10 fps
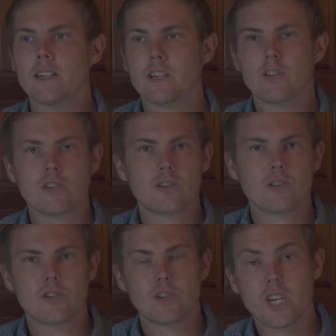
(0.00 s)

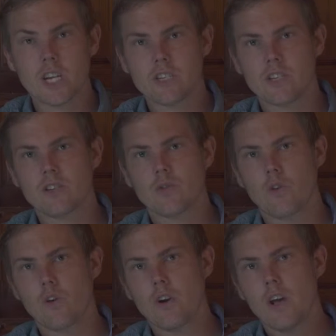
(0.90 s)
just suggestions
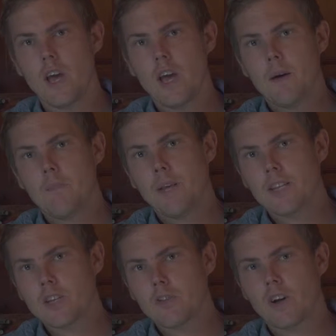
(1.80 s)
or
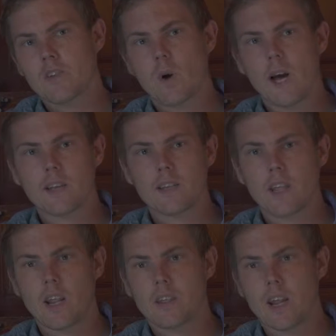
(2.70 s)
pieces of advice
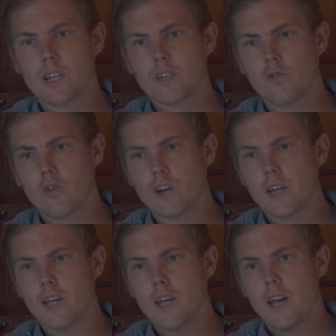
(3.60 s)
that I
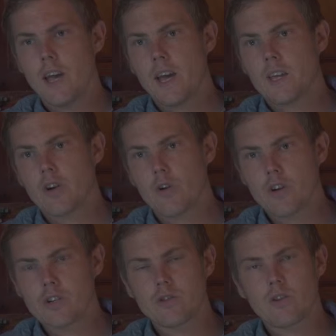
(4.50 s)
strongly
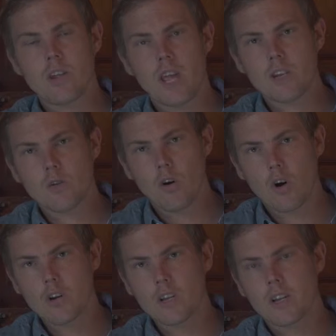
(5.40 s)
encourage you to take to
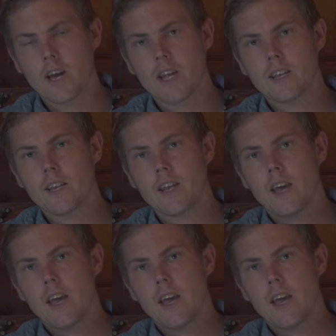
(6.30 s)
heart and